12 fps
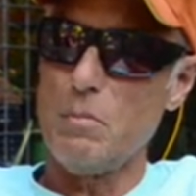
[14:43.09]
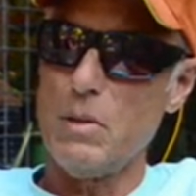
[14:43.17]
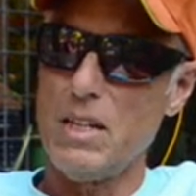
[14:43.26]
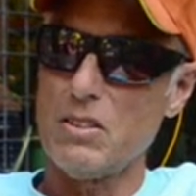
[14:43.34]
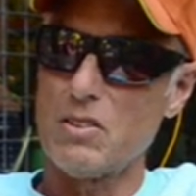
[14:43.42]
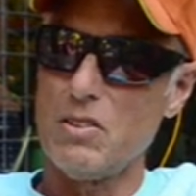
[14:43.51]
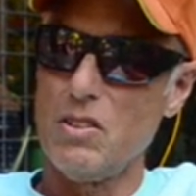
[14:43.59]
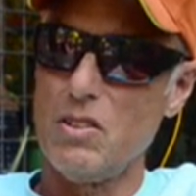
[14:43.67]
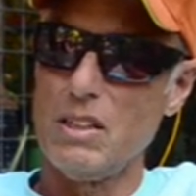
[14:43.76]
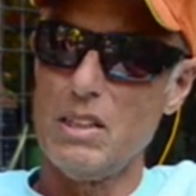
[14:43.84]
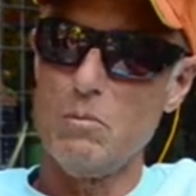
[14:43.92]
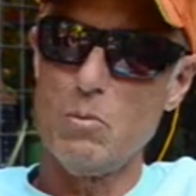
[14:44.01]
pass
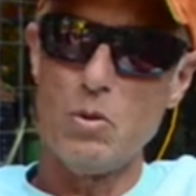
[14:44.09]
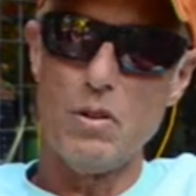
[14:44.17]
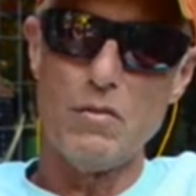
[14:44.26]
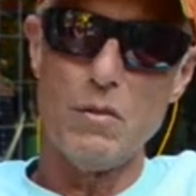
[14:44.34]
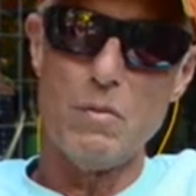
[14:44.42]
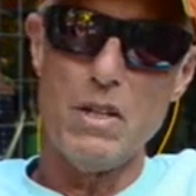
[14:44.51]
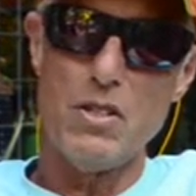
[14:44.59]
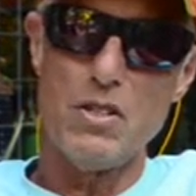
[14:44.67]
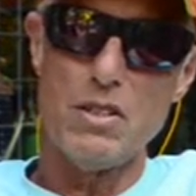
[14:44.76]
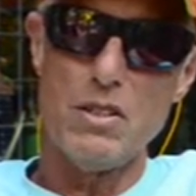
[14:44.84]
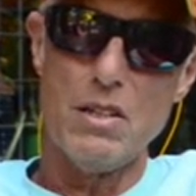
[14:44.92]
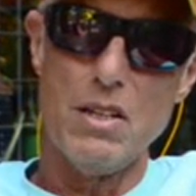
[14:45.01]
along any more
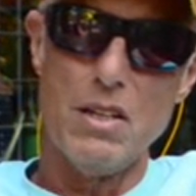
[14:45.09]
information.